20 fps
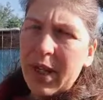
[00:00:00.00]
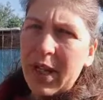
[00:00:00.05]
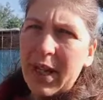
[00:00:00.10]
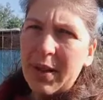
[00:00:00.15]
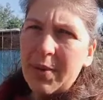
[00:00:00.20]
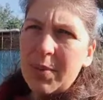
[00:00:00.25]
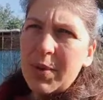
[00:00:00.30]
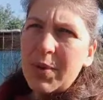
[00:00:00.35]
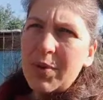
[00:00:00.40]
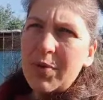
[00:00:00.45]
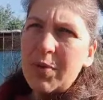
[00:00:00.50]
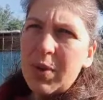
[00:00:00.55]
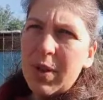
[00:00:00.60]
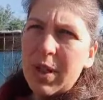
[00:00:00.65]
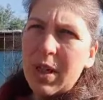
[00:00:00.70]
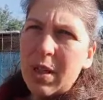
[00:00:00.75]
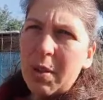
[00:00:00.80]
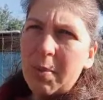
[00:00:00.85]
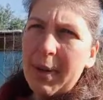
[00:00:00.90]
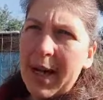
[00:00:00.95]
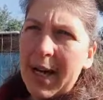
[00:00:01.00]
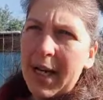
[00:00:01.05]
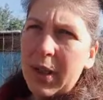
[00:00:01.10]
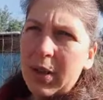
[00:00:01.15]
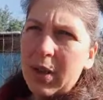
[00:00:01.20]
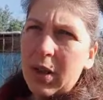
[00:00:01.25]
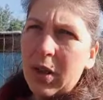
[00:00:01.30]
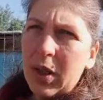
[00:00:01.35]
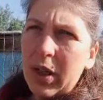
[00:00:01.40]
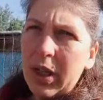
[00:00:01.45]
he was running
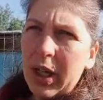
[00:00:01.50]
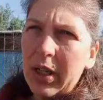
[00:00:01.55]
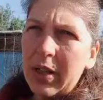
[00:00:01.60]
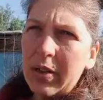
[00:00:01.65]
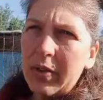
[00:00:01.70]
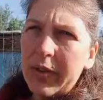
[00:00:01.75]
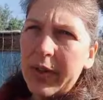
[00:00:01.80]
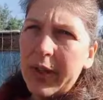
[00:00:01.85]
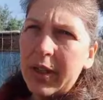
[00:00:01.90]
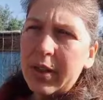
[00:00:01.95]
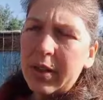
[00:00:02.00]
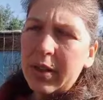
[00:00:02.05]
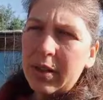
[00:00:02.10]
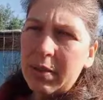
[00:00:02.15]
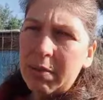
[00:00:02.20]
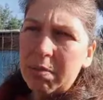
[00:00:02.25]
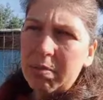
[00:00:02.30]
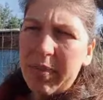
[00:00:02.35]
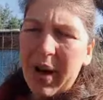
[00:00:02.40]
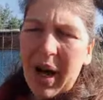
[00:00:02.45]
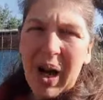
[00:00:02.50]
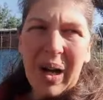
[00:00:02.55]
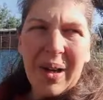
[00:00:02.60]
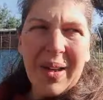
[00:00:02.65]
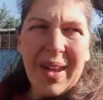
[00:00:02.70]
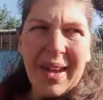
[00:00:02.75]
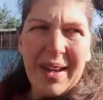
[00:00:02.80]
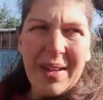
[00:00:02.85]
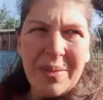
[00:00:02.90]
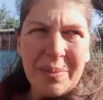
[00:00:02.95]
about all over,
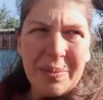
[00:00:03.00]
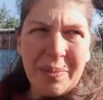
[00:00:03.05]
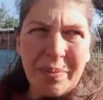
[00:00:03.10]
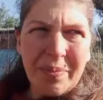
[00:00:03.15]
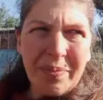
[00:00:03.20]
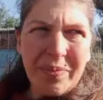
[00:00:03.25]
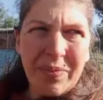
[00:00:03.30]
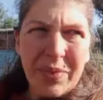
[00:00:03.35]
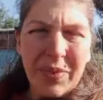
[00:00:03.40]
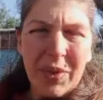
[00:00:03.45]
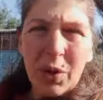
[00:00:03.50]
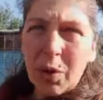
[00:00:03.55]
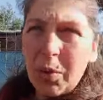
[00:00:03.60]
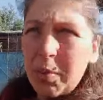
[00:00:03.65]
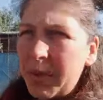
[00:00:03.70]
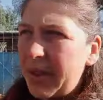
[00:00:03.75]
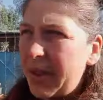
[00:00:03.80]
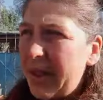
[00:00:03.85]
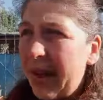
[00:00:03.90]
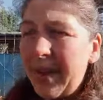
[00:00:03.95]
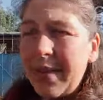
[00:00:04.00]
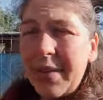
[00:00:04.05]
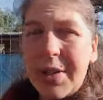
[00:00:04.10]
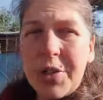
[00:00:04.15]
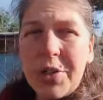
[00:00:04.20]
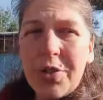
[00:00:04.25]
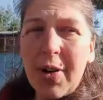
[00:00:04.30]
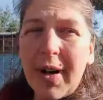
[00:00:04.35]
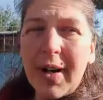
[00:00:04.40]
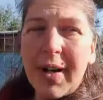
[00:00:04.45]
barking up and down
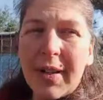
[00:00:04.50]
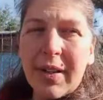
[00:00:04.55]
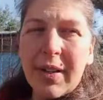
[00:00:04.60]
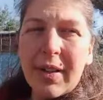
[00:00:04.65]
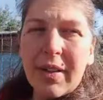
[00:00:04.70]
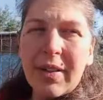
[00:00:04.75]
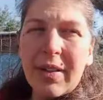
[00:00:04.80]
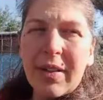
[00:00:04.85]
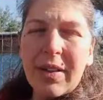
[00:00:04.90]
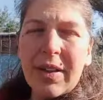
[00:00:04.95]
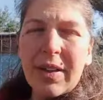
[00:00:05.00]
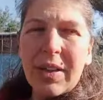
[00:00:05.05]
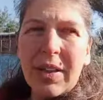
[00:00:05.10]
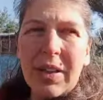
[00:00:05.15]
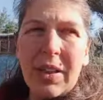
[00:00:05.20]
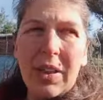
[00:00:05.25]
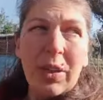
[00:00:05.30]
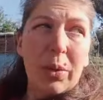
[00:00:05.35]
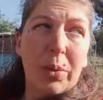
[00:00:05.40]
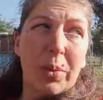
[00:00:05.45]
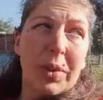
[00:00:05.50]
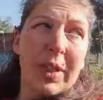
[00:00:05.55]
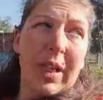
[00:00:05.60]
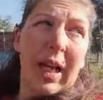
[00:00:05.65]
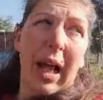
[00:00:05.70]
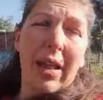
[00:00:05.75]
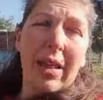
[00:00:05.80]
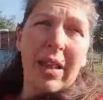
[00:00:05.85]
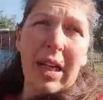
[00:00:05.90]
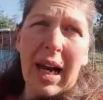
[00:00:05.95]
the track, up and
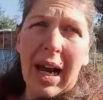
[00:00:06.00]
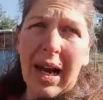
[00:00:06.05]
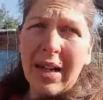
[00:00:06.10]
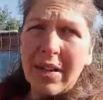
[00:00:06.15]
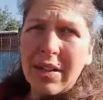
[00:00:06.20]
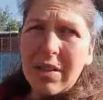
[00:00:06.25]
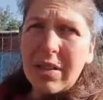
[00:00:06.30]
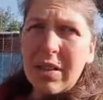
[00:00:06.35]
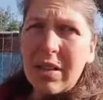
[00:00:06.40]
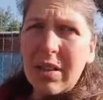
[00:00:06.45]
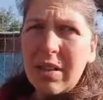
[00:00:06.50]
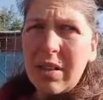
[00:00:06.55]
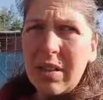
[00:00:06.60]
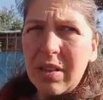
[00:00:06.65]
down the land.